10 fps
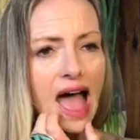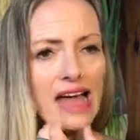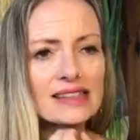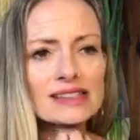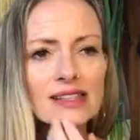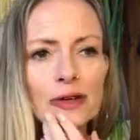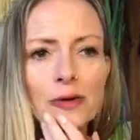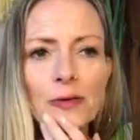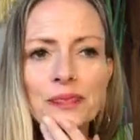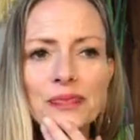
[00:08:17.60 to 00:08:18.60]
And
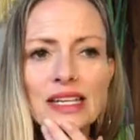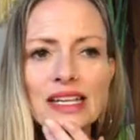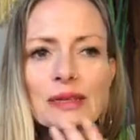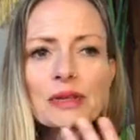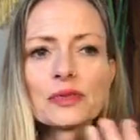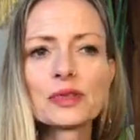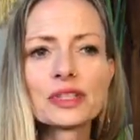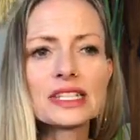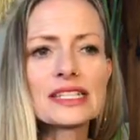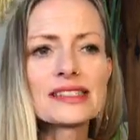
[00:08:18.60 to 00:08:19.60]
so it can be
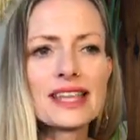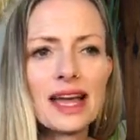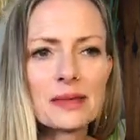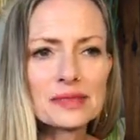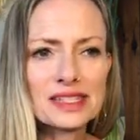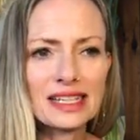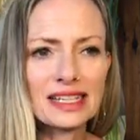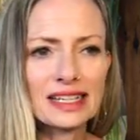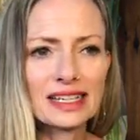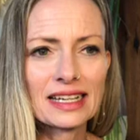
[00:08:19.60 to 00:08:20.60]
really
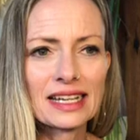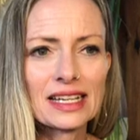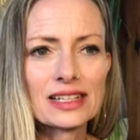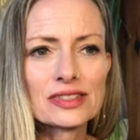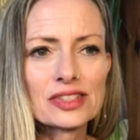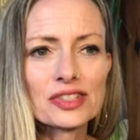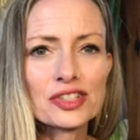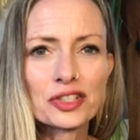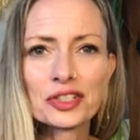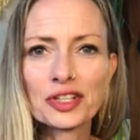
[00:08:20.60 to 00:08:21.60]
tempting to
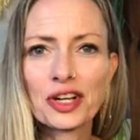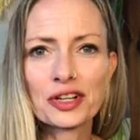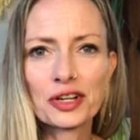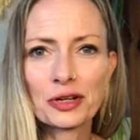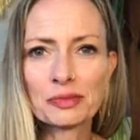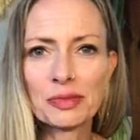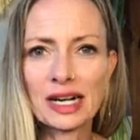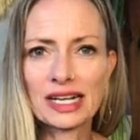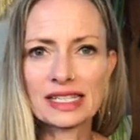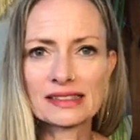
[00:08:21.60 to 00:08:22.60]
turn on our own
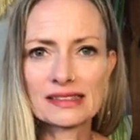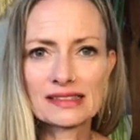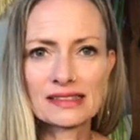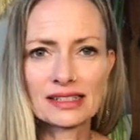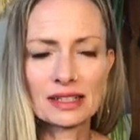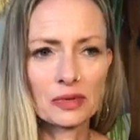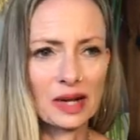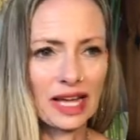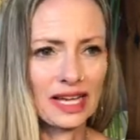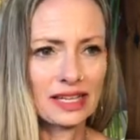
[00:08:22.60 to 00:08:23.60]
minds in a
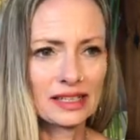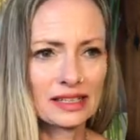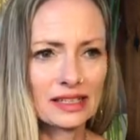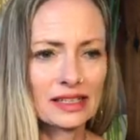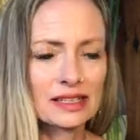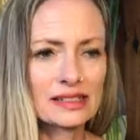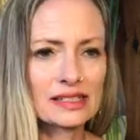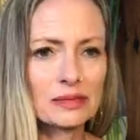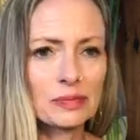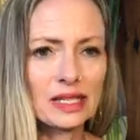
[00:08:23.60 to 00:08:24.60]
way,
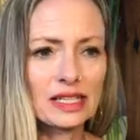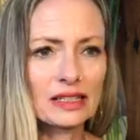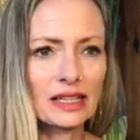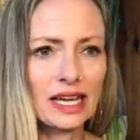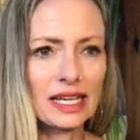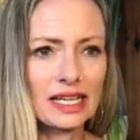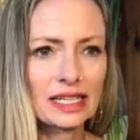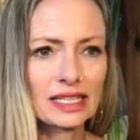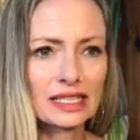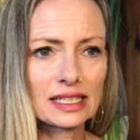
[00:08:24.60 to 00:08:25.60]
to be
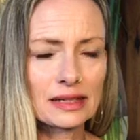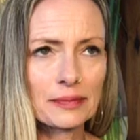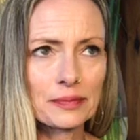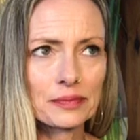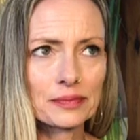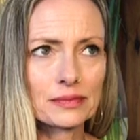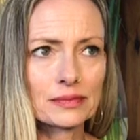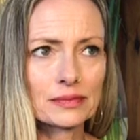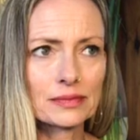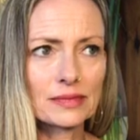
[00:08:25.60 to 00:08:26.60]
like
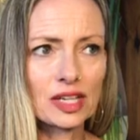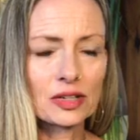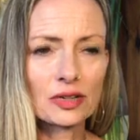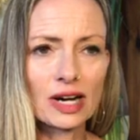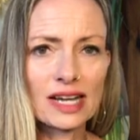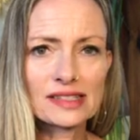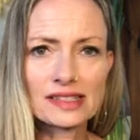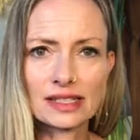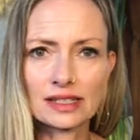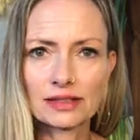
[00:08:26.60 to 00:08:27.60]

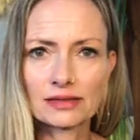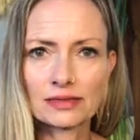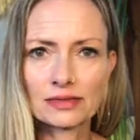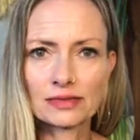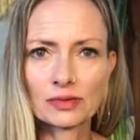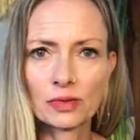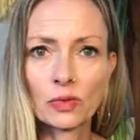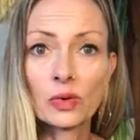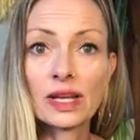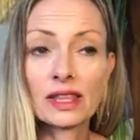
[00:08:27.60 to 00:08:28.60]
aggressive
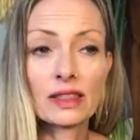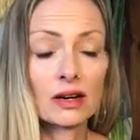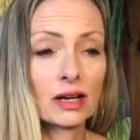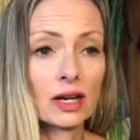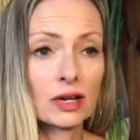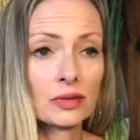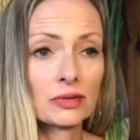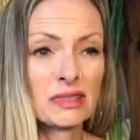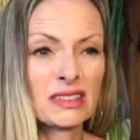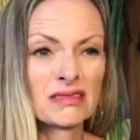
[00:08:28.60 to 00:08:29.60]
with our
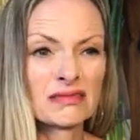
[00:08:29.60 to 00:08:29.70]
own